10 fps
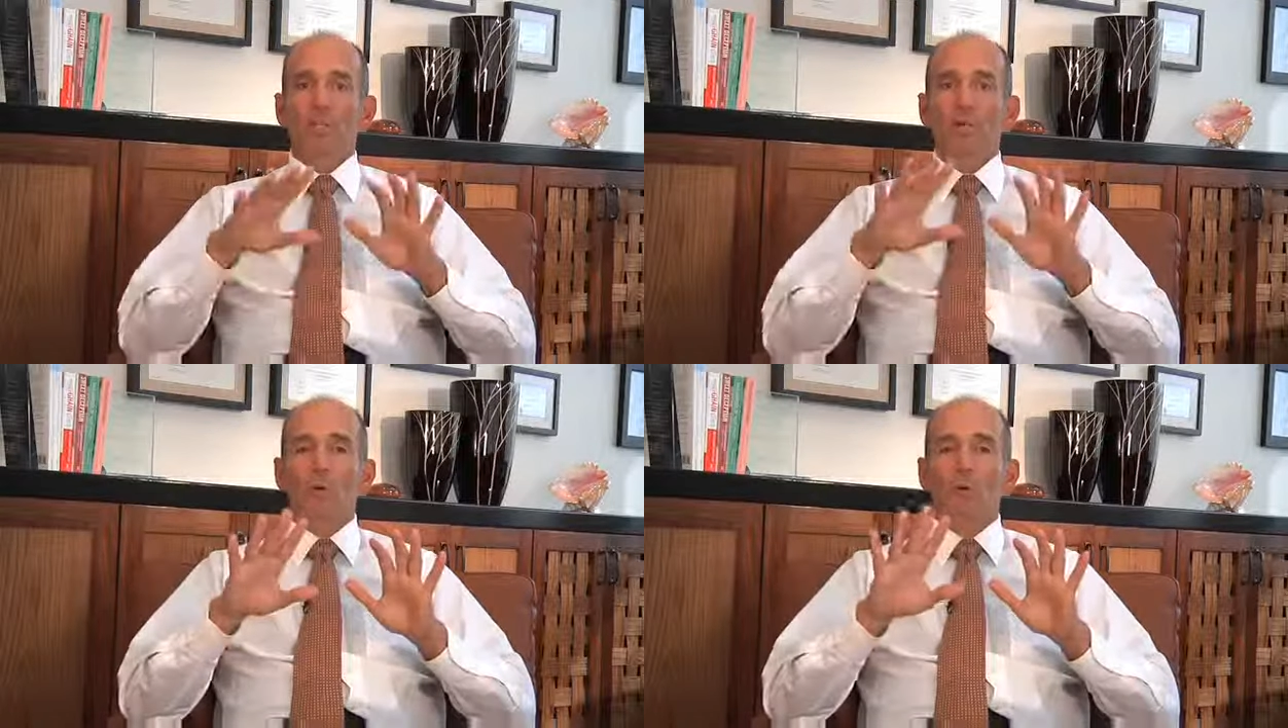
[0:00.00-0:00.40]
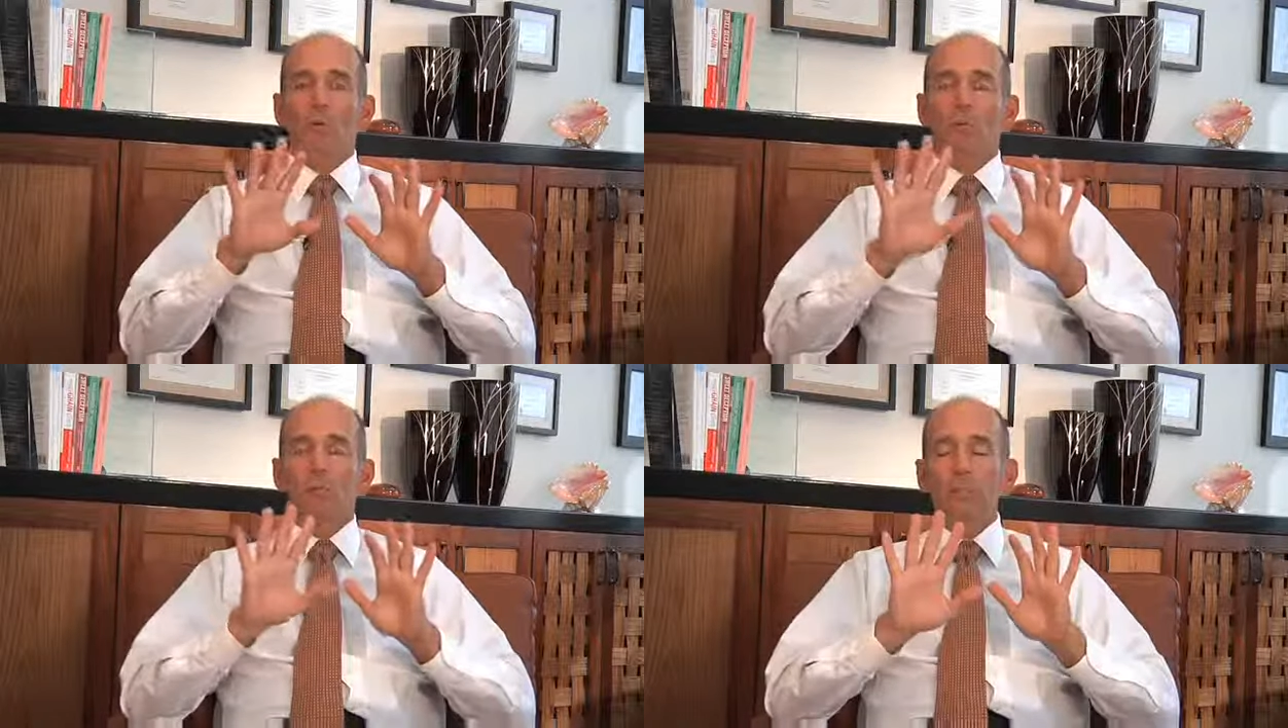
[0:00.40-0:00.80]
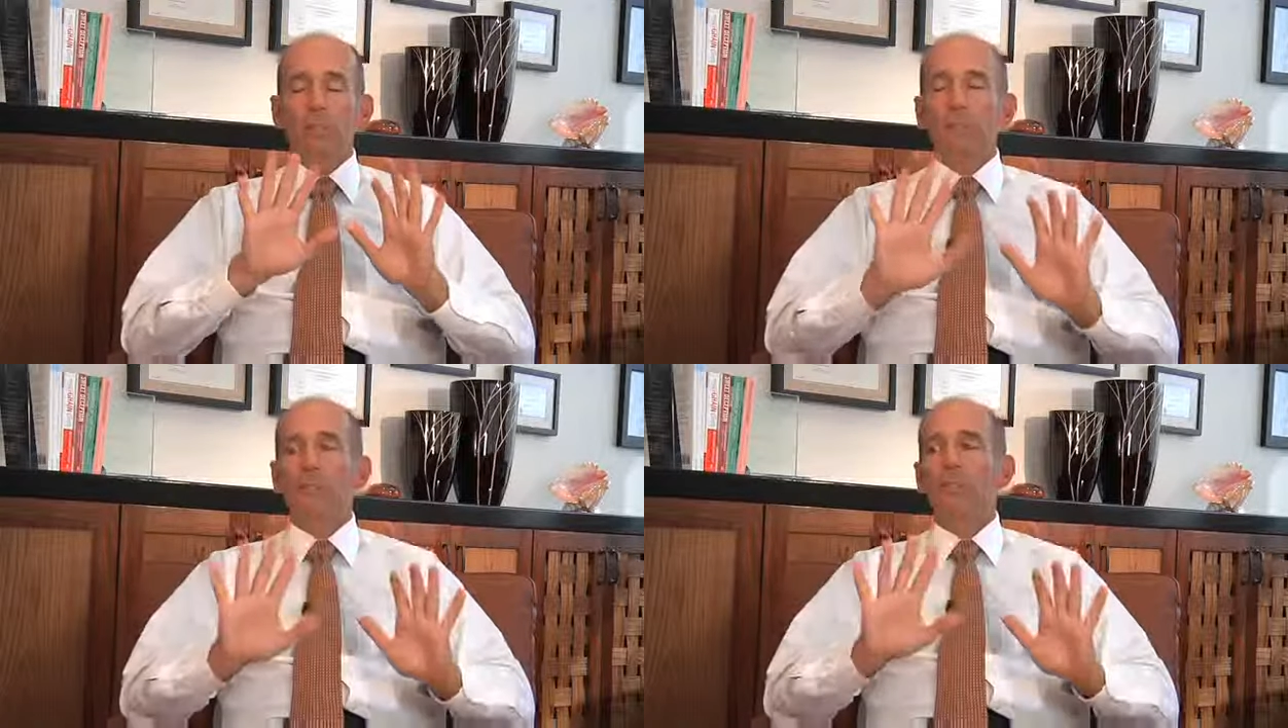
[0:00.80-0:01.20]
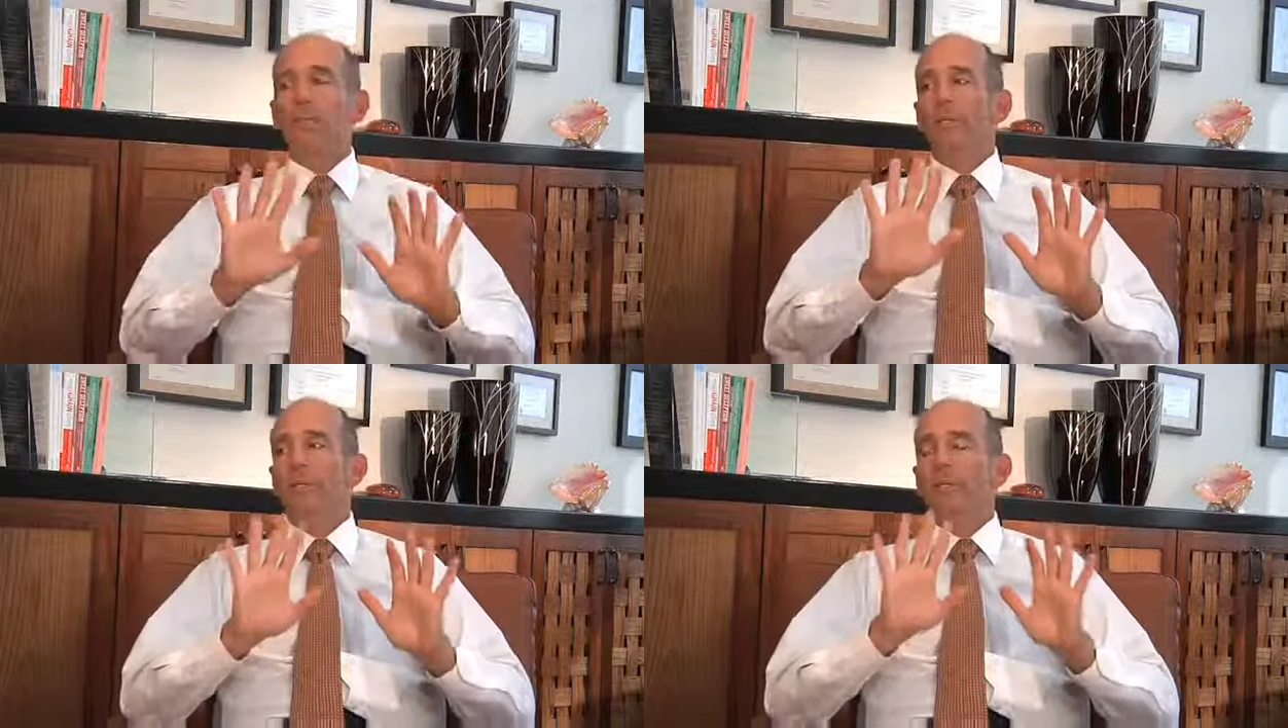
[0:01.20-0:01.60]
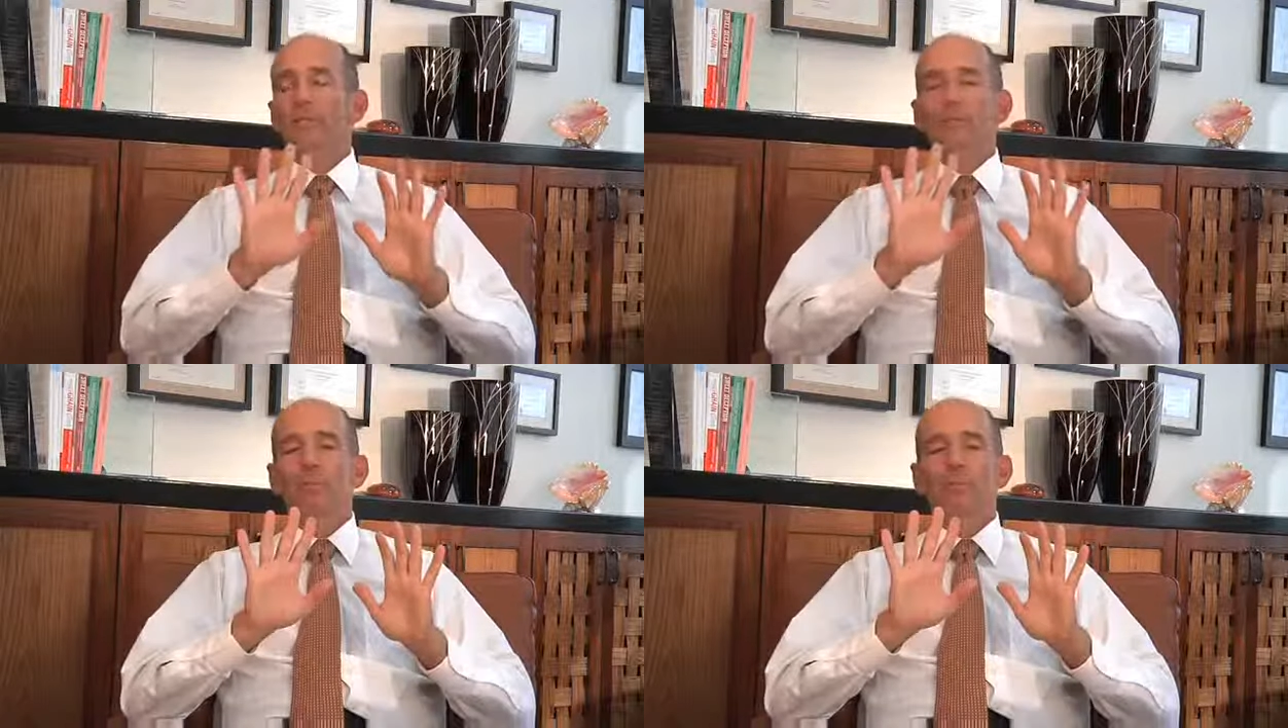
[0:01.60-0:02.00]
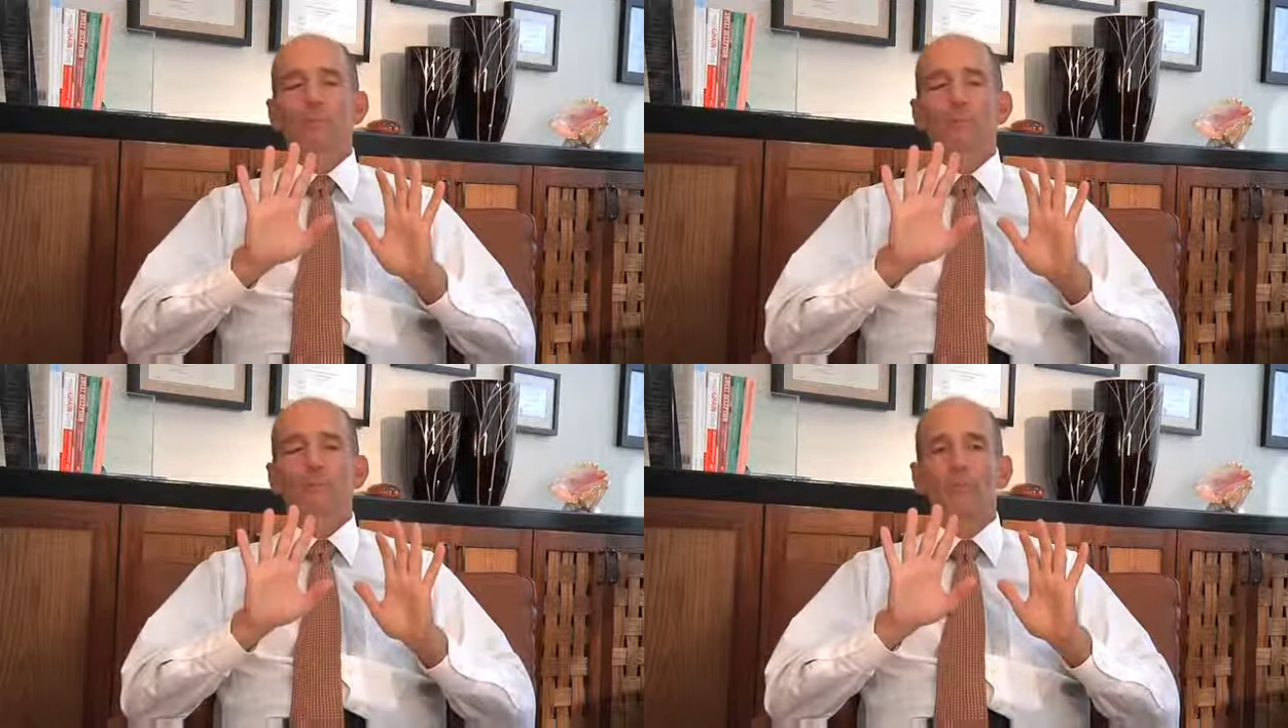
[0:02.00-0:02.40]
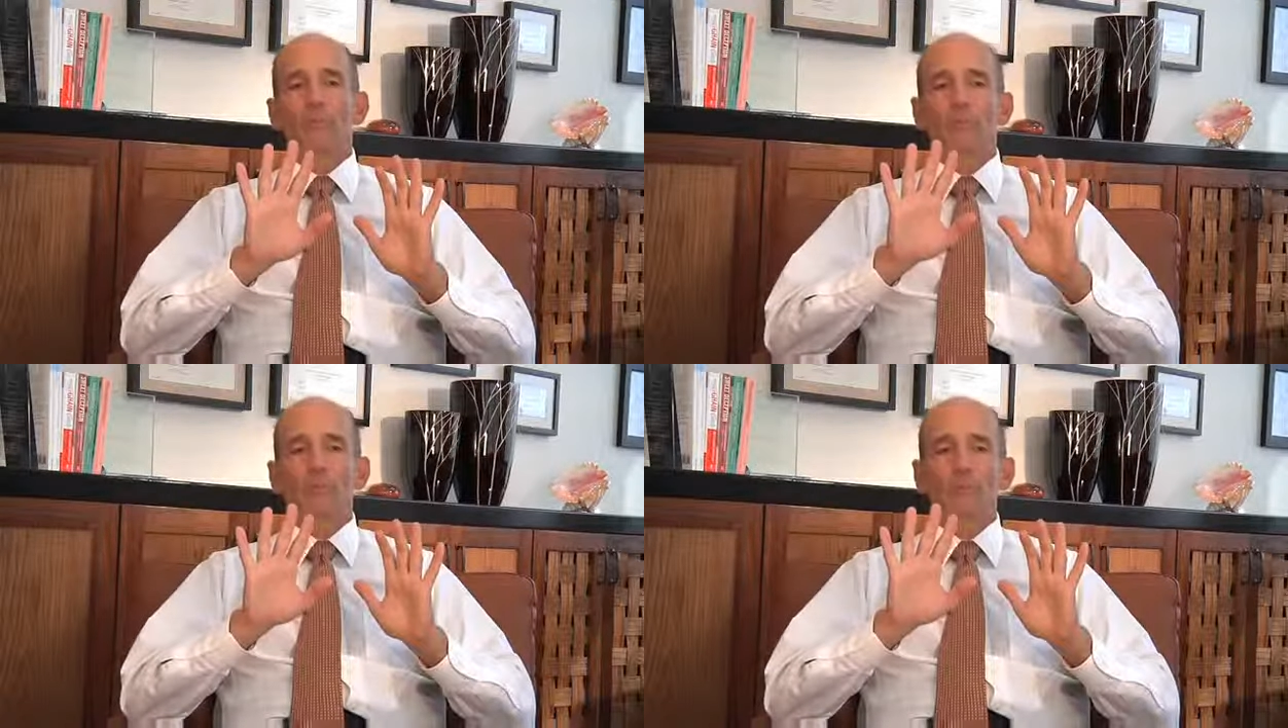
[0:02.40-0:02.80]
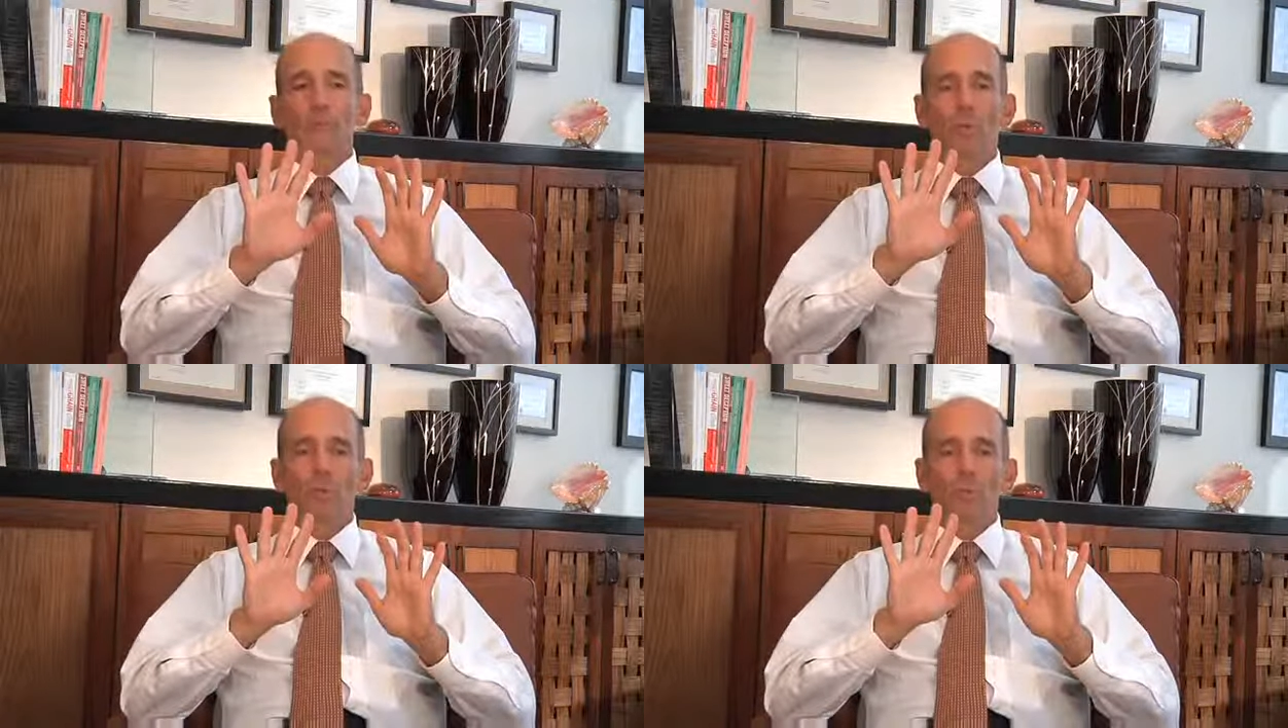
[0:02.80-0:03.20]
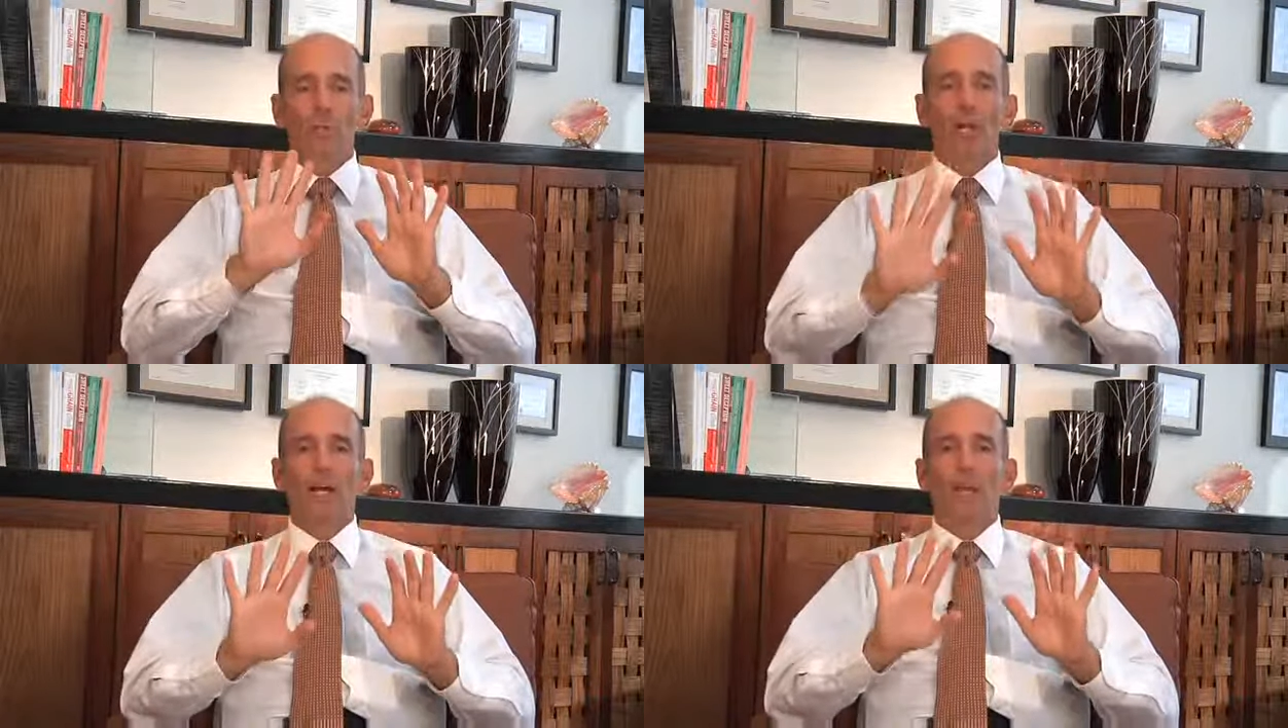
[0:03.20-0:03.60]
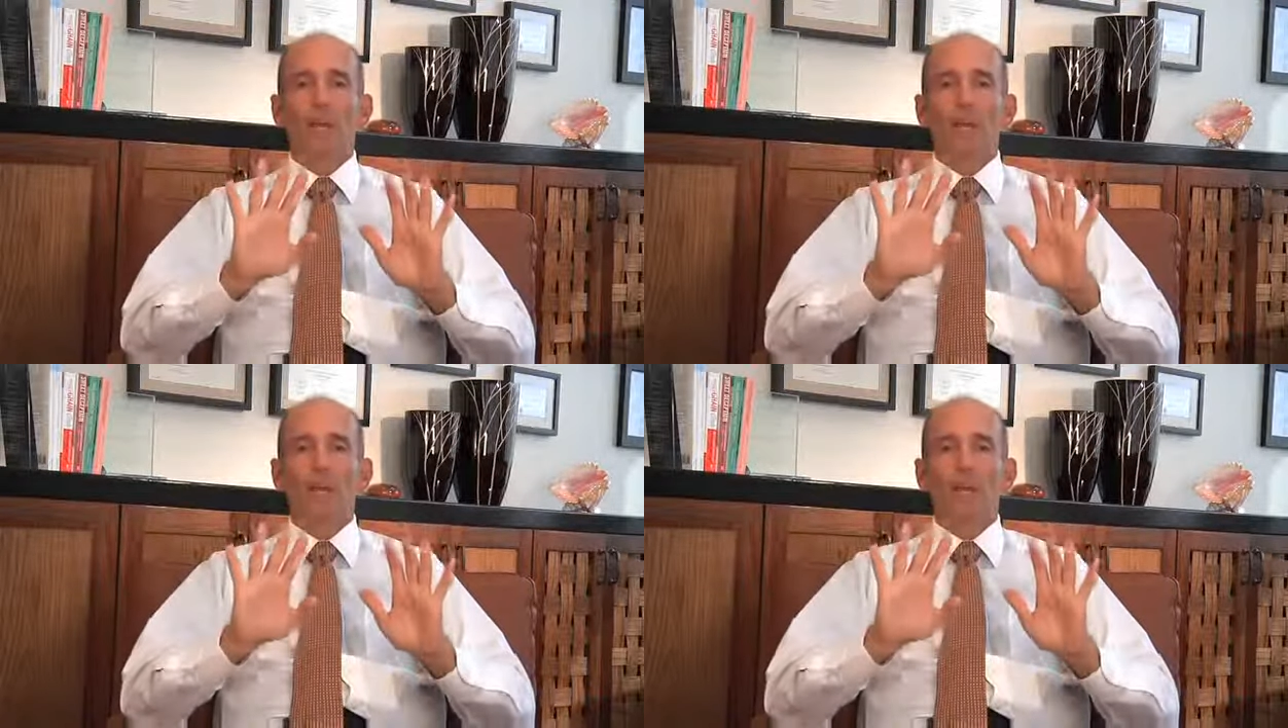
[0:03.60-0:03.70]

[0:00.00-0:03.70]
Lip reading: So clearly, if you have a child,